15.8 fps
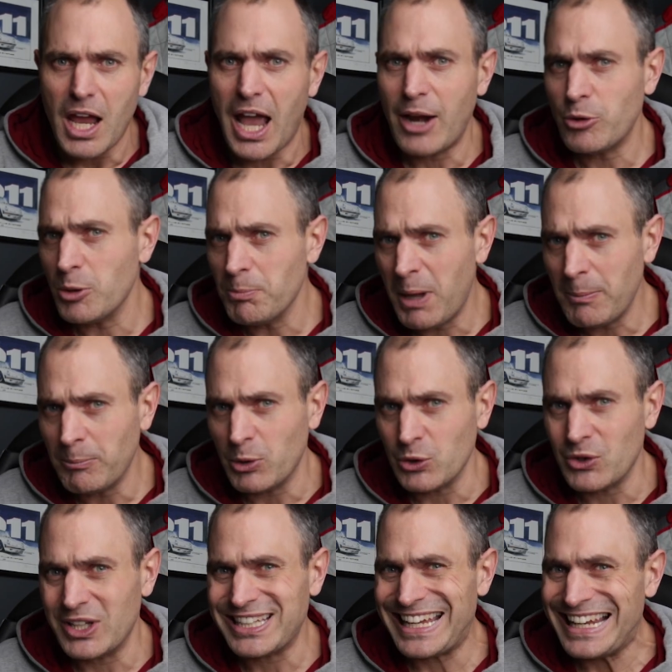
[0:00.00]
And
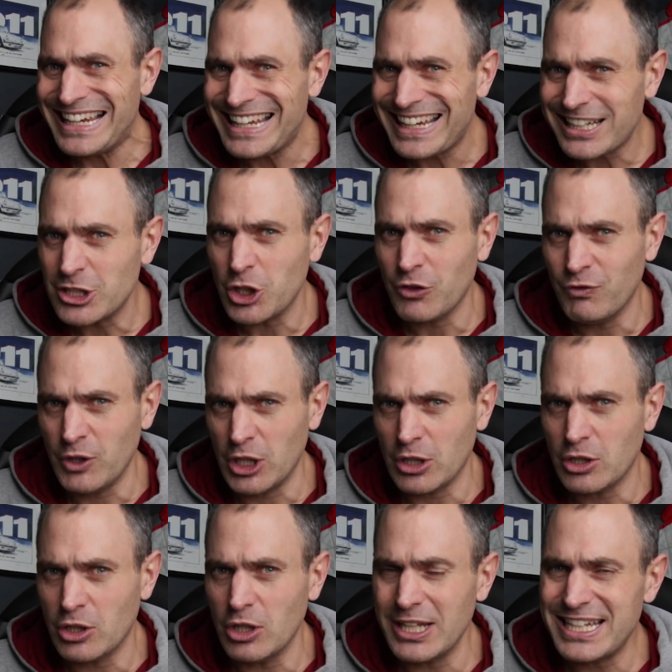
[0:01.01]
remember that the electric
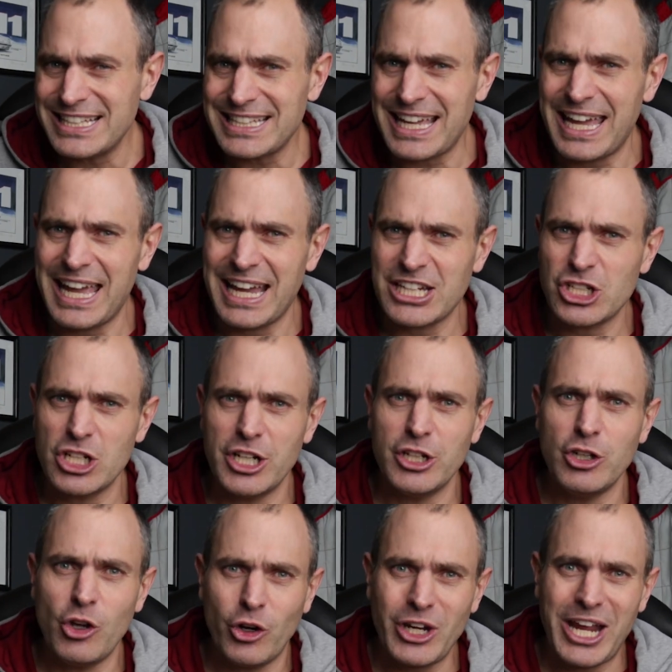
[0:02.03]
vehicle is actually
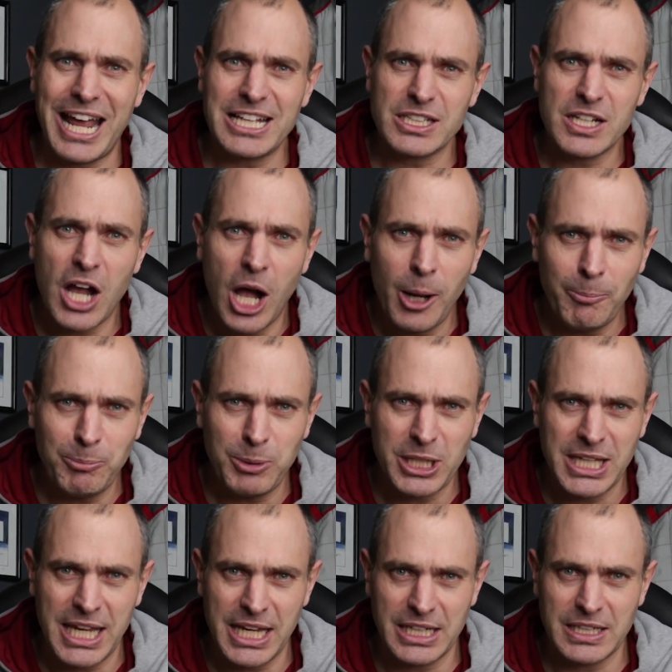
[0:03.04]
not as
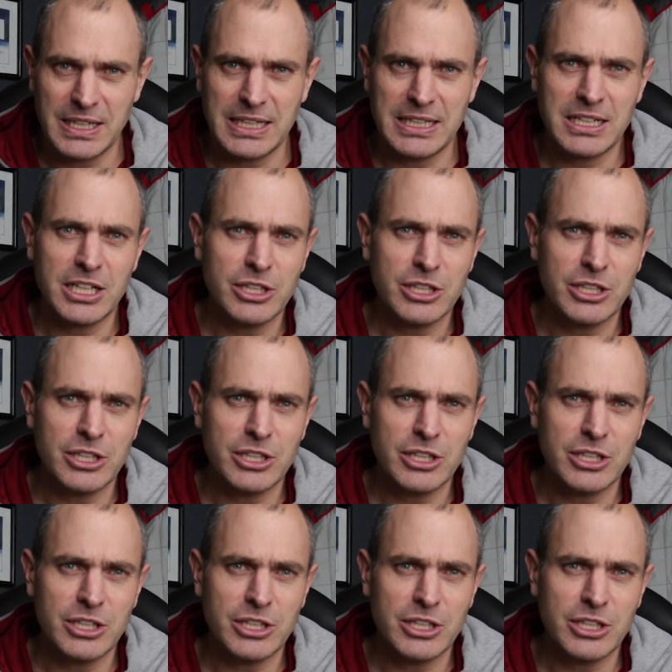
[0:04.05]
complicated in